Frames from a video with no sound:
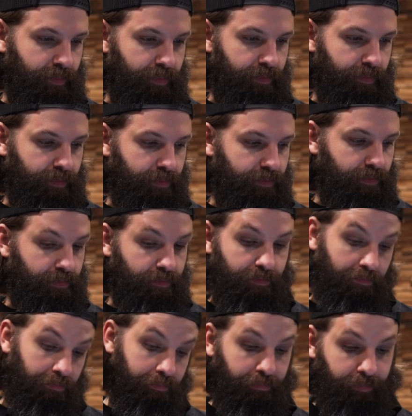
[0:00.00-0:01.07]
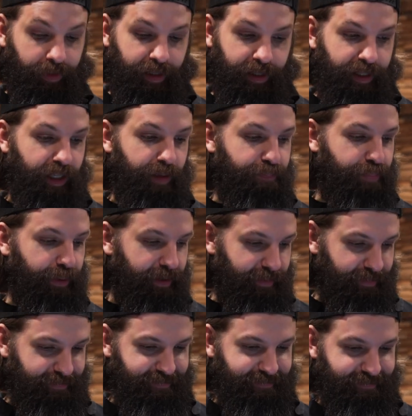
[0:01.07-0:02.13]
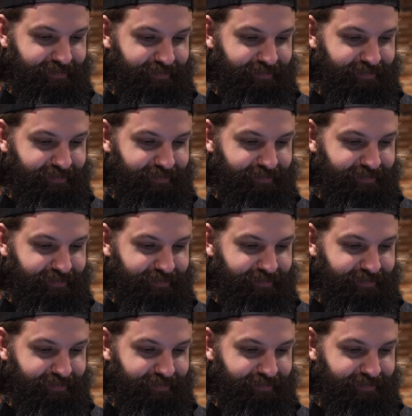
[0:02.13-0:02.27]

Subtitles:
comes with all the NAD AVRs